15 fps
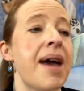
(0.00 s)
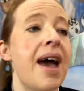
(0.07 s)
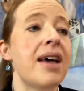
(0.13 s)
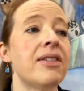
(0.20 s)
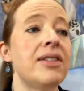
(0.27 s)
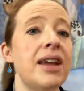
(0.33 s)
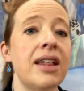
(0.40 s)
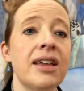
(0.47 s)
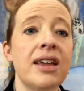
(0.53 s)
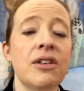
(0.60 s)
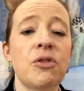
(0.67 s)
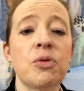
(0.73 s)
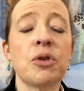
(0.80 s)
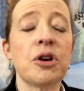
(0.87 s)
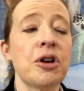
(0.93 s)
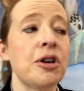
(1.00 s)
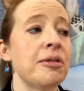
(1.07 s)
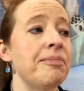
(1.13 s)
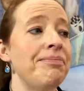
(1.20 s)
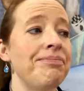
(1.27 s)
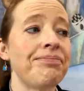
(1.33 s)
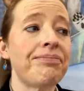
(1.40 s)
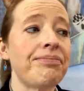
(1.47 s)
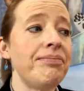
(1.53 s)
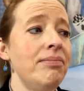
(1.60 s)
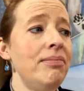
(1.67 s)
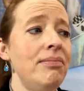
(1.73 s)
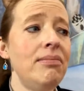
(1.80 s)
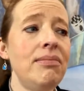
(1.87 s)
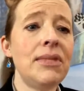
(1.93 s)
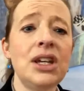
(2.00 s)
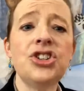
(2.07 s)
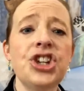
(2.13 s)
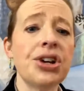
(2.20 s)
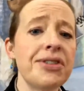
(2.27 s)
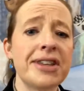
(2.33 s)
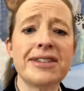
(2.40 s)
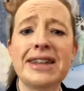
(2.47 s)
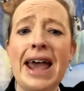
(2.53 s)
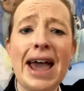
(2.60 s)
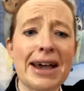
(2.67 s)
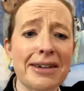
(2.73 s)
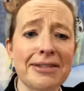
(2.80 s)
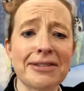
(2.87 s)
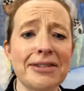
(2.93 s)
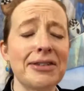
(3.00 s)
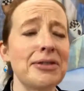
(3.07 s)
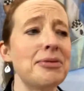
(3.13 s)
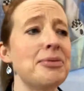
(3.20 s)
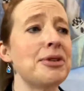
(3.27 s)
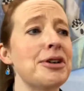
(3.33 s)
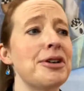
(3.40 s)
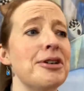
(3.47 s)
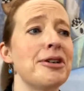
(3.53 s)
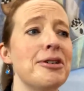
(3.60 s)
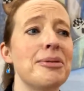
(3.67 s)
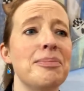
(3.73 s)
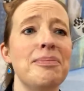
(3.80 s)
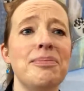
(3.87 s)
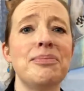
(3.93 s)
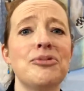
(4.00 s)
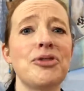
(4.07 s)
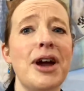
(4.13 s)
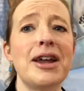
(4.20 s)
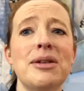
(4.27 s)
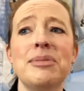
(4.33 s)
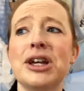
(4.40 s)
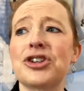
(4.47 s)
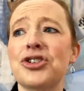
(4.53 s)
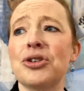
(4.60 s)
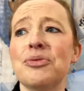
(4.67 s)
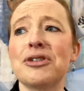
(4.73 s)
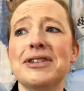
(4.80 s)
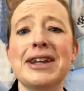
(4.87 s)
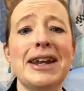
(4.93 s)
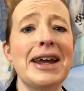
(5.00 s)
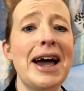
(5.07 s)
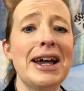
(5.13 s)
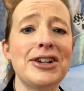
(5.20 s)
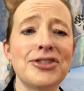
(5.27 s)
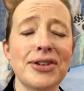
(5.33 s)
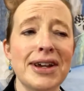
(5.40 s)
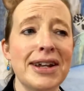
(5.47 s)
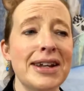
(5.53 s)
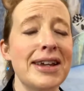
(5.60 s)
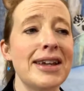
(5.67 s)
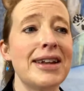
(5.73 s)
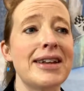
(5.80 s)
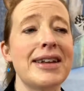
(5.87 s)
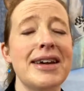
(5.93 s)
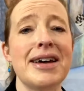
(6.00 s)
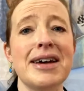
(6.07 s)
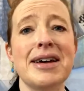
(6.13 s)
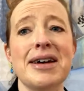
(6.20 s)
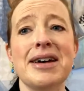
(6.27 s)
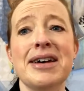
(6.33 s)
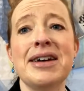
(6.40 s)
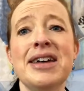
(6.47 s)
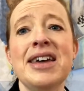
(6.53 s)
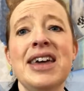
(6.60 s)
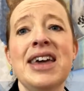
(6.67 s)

As delegates, we're sharing snacks. We're trying to make sure we're staying hydrated. I